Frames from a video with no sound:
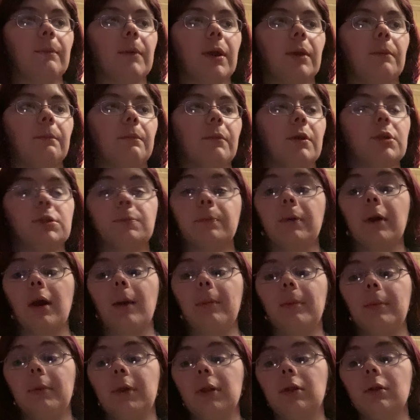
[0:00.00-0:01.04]
It's
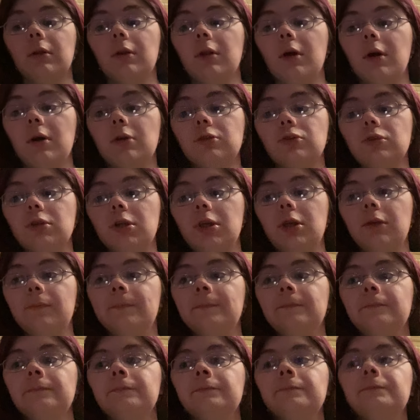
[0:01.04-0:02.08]
probably in the laundry.
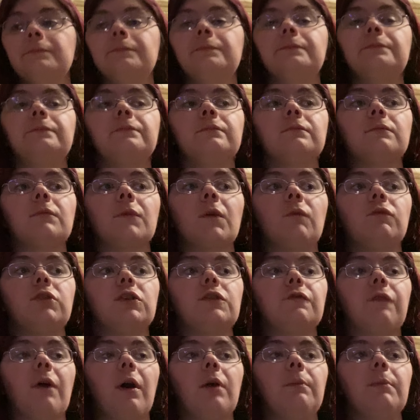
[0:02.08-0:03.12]
Which
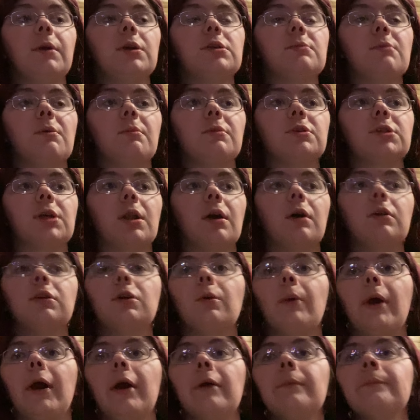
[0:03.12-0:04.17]
is fun because I'm almost out of
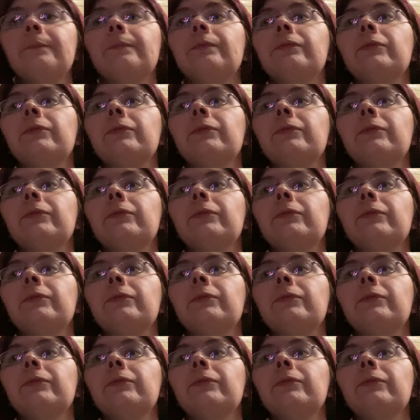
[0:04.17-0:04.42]
underwear.